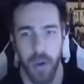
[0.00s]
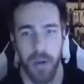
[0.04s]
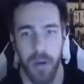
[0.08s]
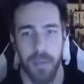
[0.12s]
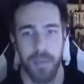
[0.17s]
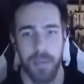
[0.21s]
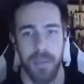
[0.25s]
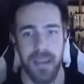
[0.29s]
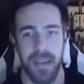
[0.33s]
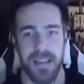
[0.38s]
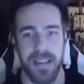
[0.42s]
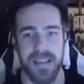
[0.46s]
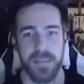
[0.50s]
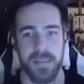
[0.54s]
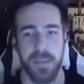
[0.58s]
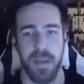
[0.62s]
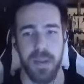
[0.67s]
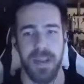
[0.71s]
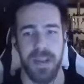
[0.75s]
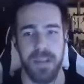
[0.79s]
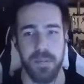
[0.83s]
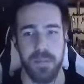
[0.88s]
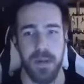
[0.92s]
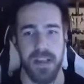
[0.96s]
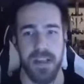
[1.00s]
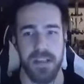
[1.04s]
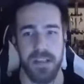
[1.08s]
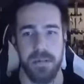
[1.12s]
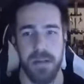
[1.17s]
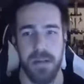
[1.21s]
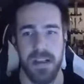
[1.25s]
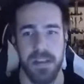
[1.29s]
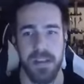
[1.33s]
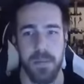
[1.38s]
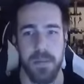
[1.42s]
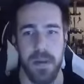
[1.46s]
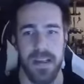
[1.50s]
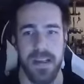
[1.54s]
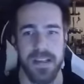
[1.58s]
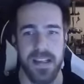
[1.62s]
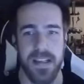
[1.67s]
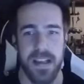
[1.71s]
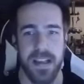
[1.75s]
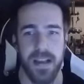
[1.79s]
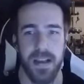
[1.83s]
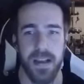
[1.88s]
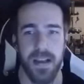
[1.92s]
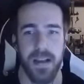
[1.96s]
Please, please, please, please, please.
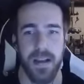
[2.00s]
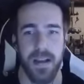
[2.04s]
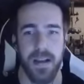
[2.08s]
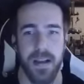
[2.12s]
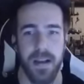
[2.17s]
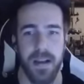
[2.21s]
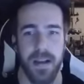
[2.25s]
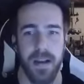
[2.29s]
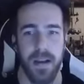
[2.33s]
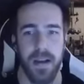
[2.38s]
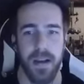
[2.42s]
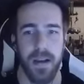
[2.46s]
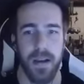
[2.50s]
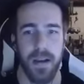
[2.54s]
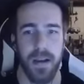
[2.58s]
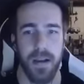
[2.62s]
No!